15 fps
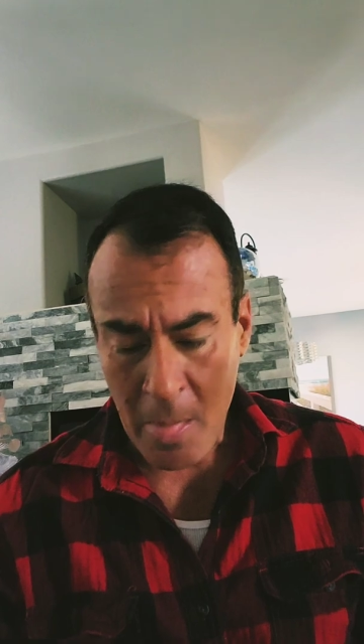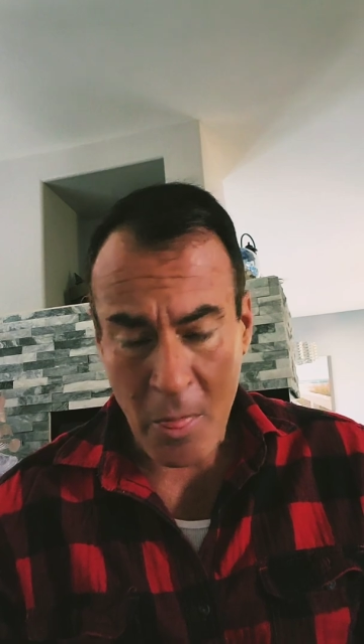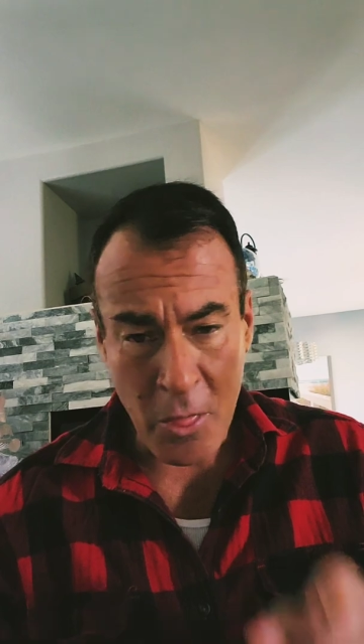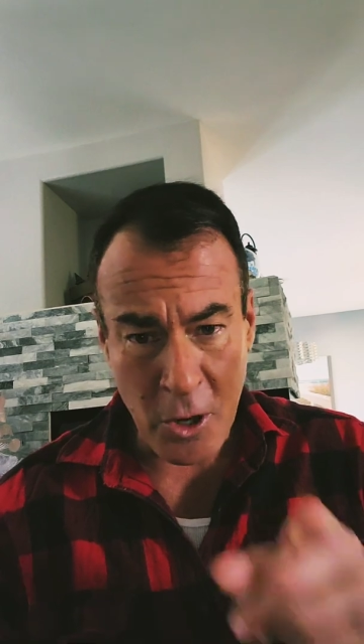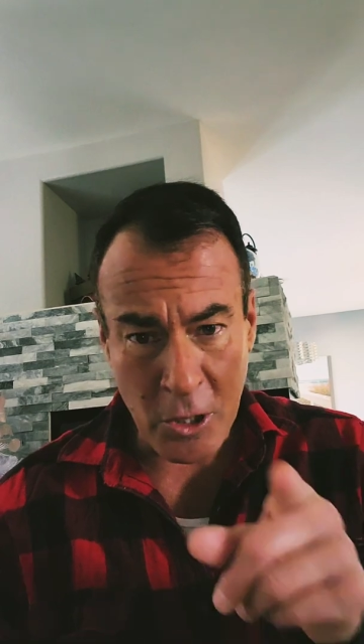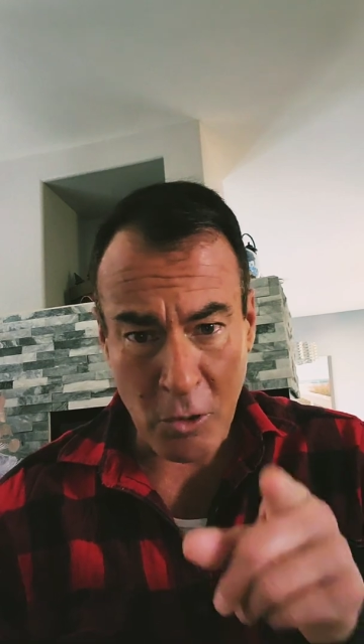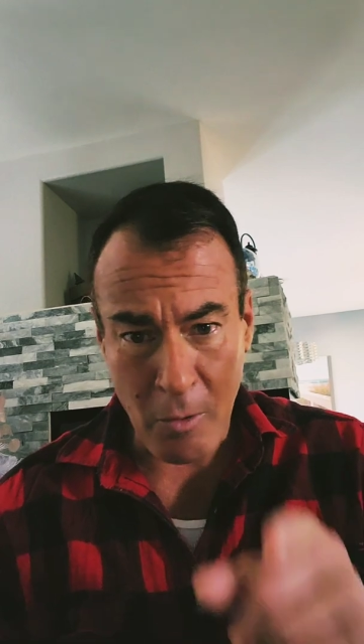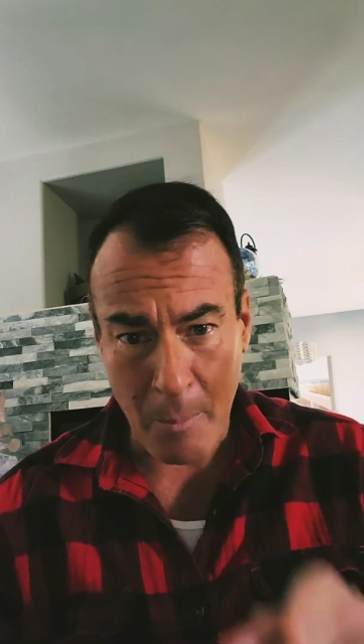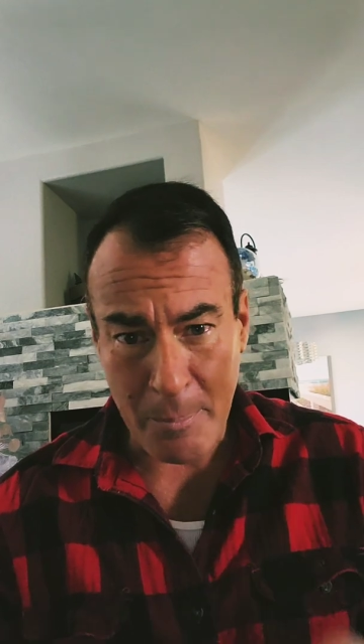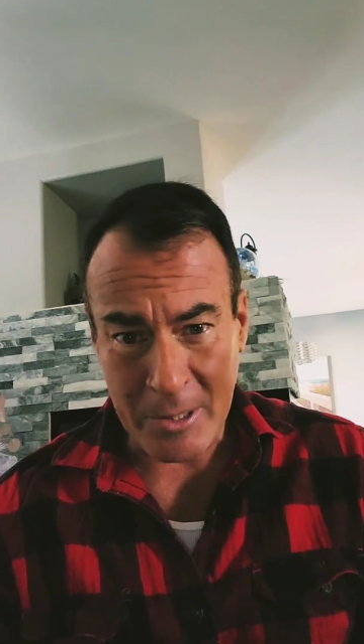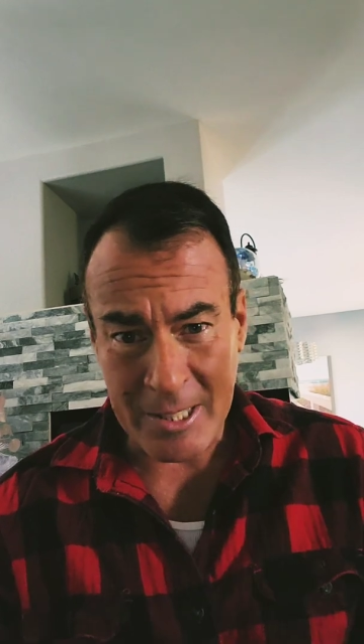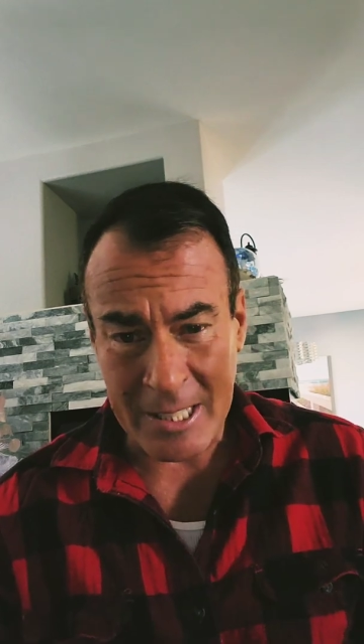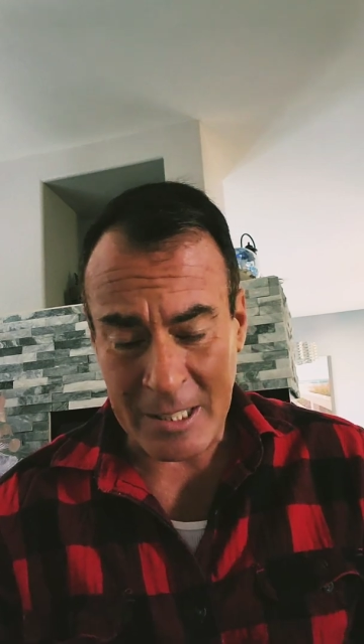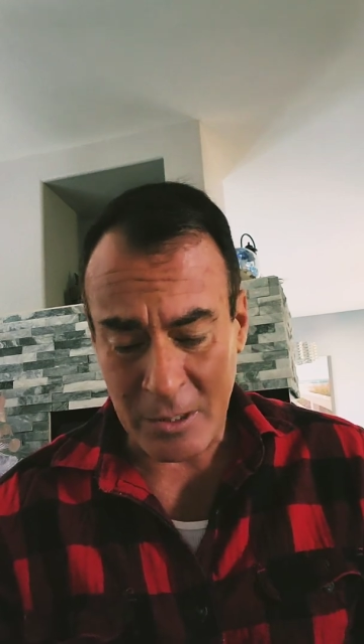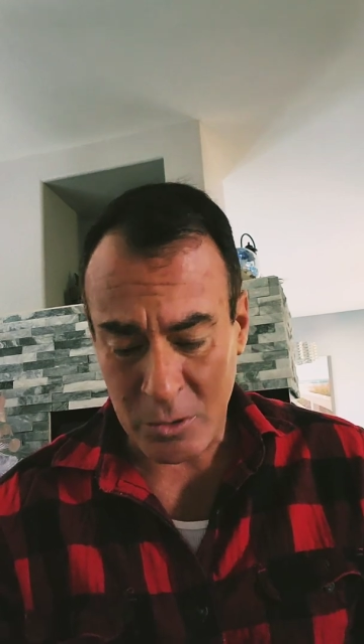they're your
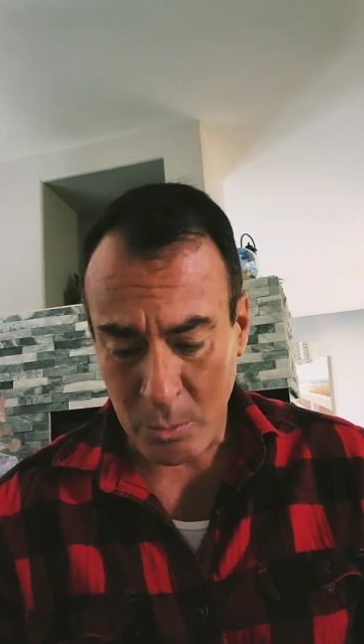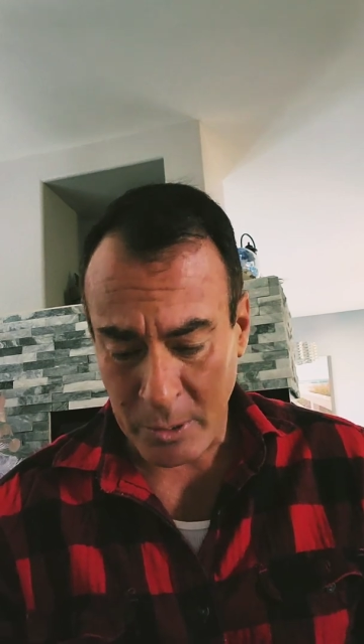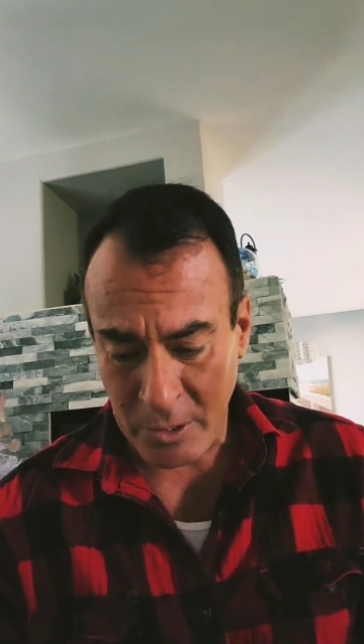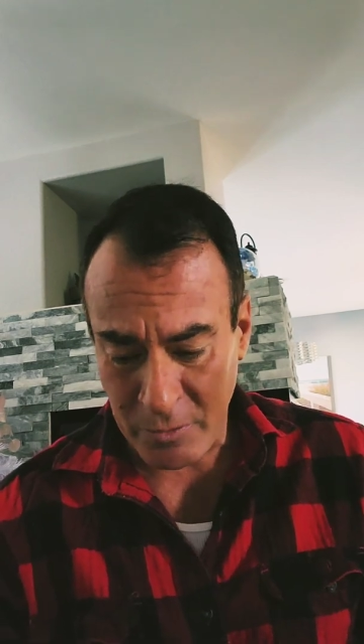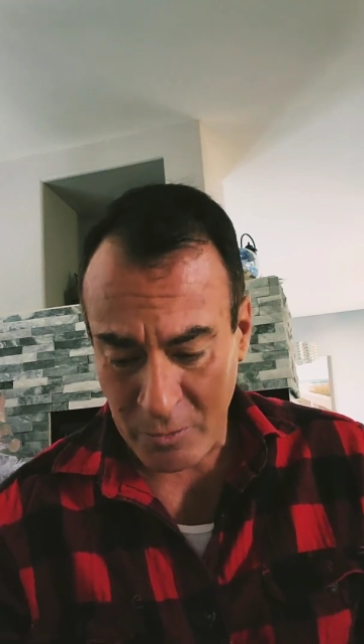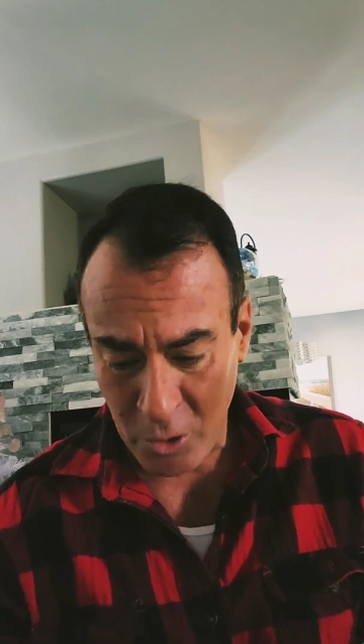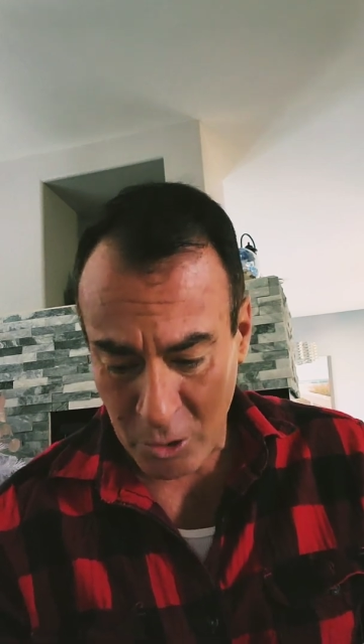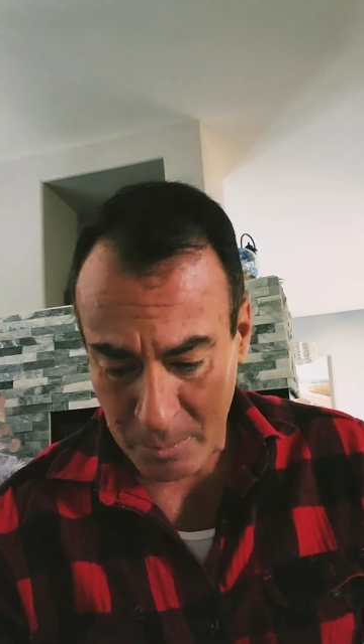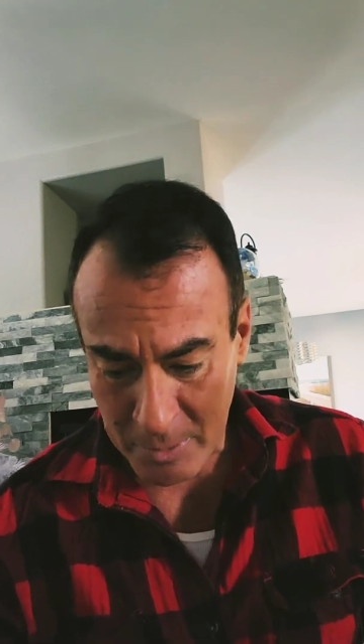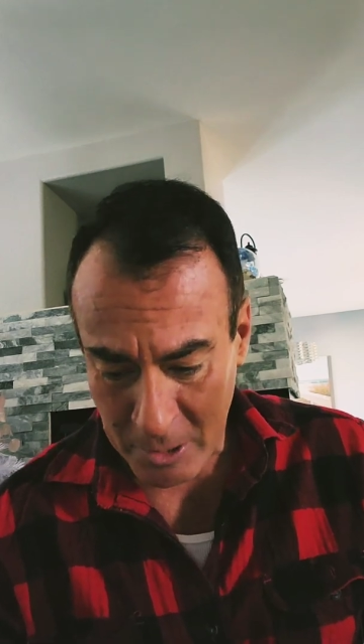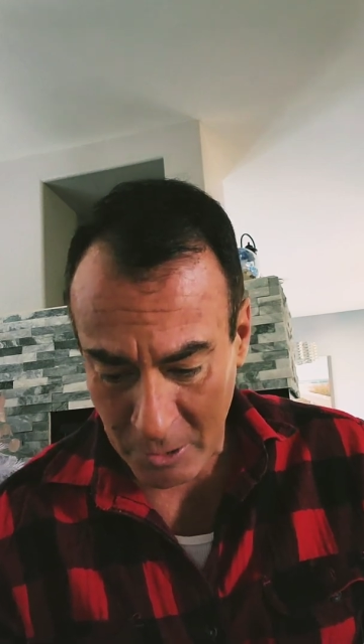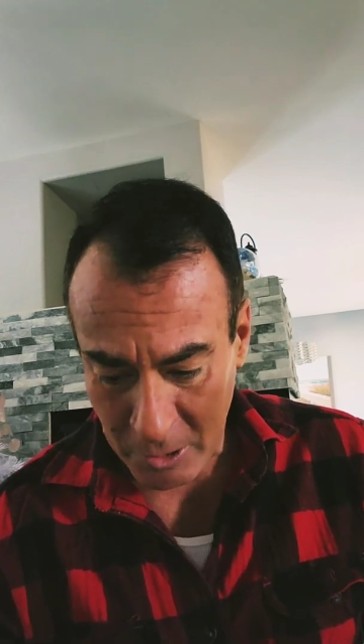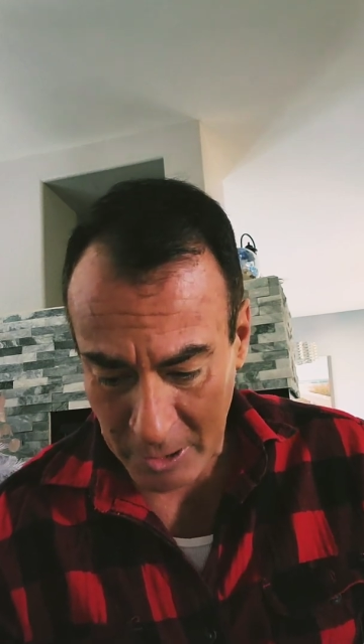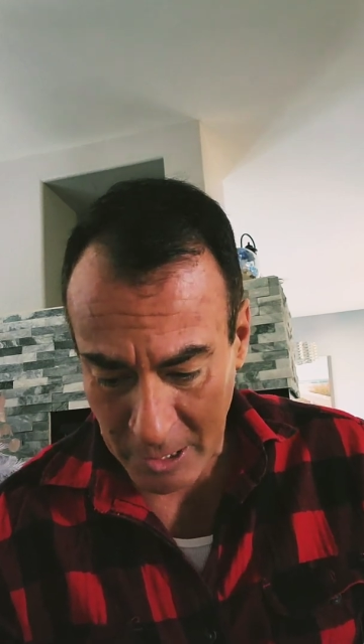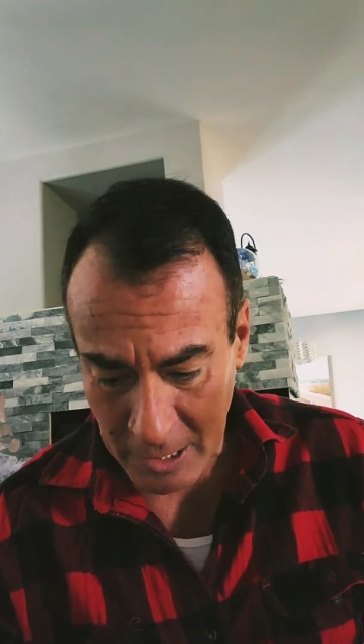representatives, whether you vote them in
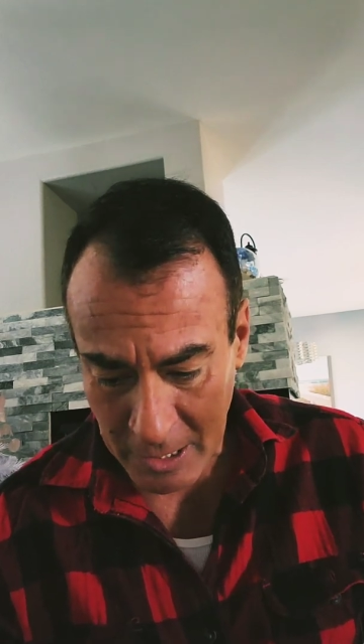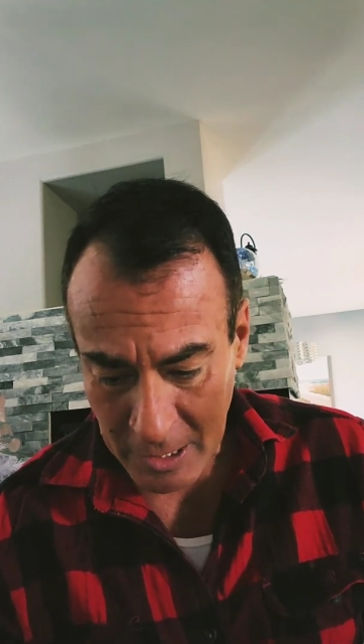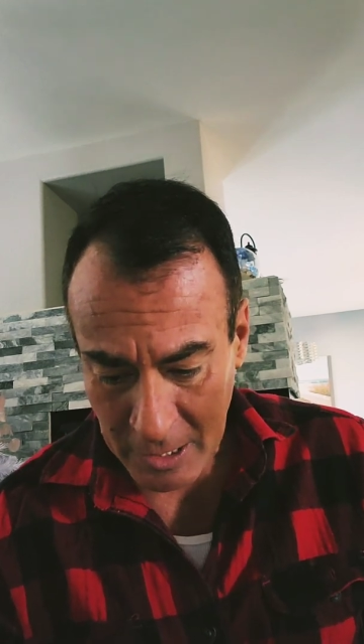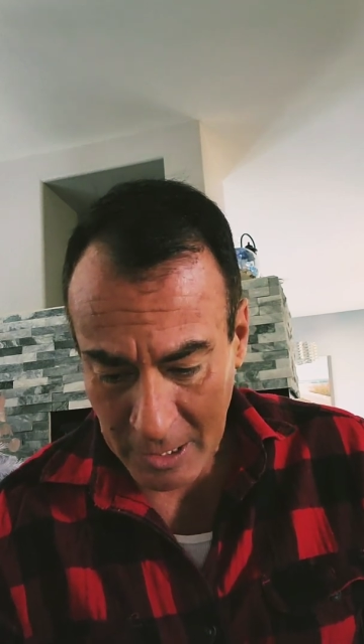or not.